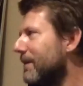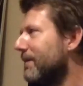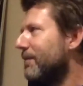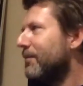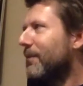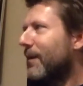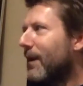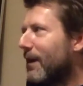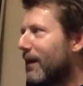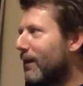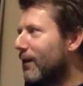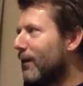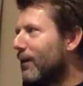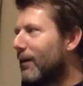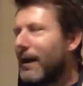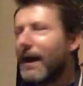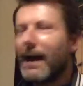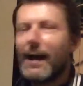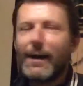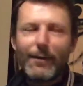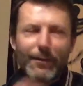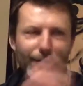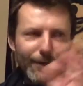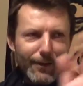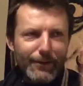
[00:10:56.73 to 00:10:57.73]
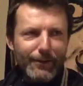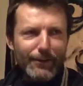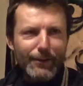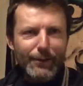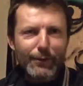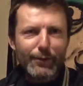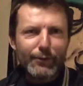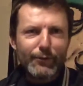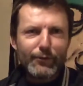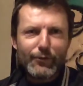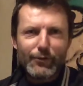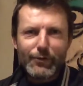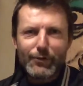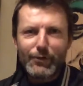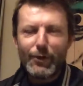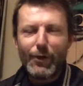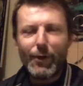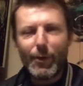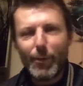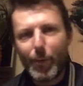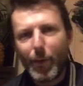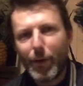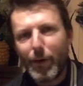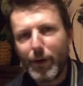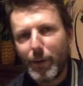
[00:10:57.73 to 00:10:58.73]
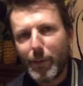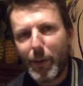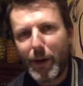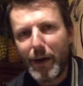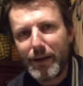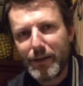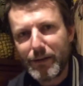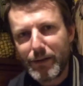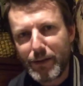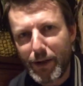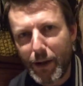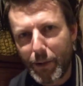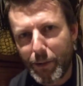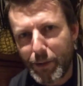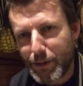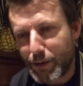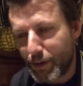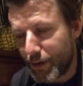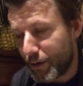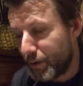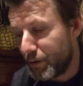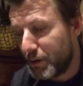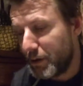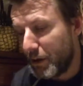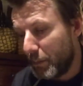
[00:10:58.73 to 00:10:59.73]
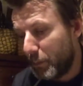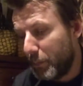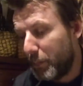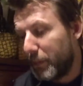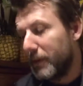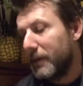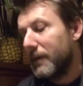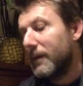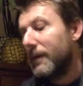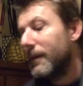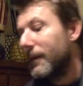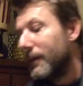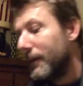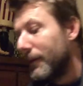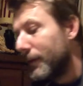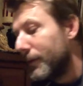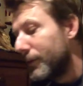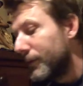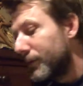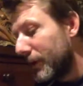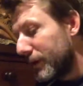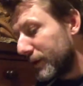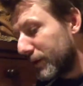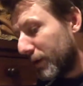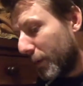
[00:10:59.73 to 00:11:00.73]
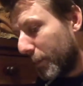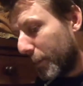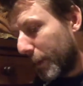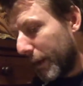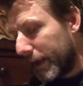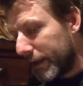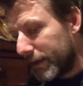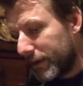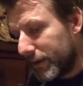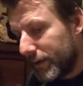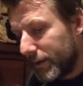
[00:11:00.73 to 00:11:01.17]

and look out at the countryside while you're waiting to go into the tip. So that's not bad.